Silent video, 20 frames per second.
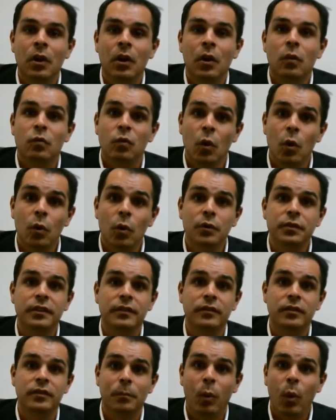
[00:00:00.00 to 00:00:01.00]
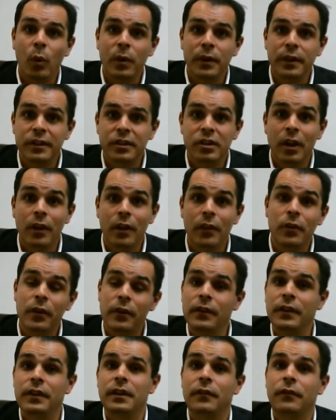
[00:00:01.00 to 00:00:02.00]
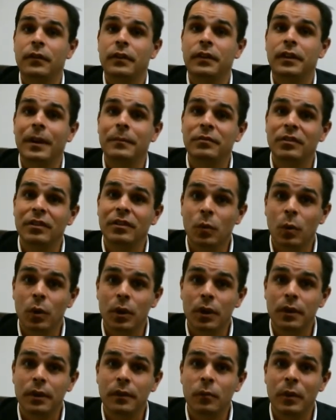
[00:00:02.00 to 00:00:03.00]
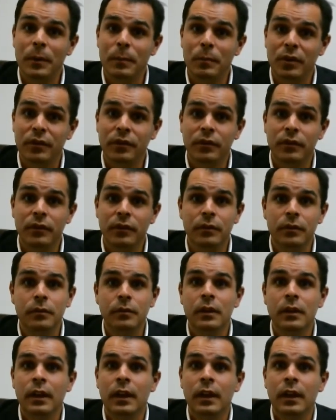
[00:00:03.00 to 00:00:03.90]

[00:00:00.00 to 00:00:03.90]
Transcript: roles and supporting each other in the different types of work we pursue.